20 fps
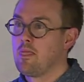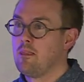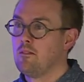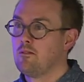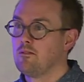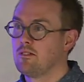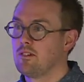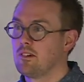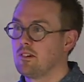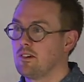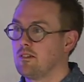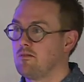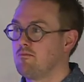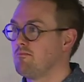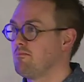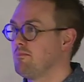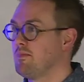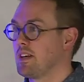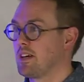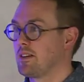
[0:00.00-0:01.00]
for
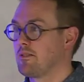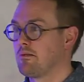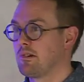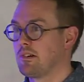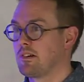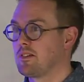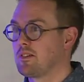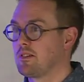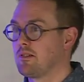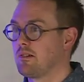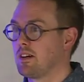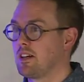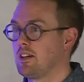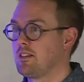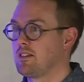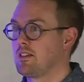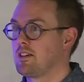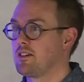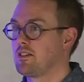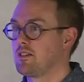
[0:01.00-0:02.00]
networks and
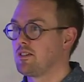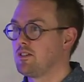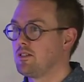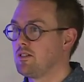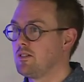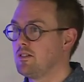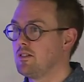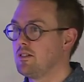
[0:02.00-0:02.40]
organizations.